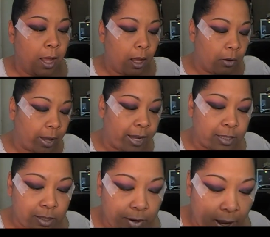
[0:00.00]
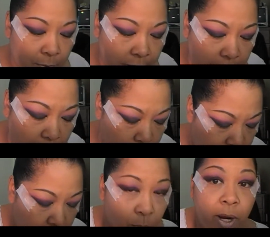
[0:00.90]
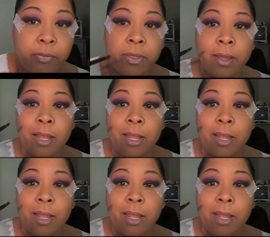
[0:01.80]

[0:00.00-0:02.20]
Okay, so now we're going to go in with